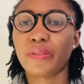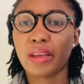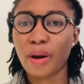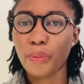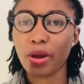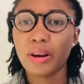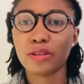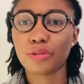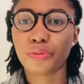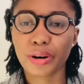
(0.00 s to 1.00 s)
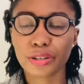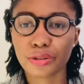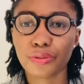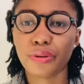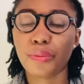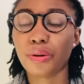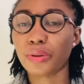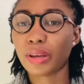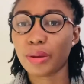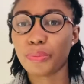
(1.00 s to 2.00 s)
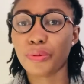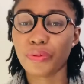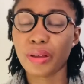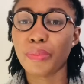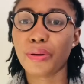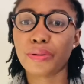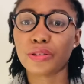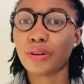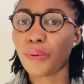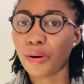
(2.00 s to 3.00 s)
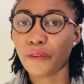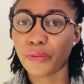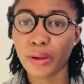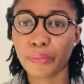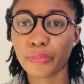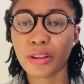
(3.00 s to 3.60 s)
They are waiting to rush you. They want to keep you there because you're one of them.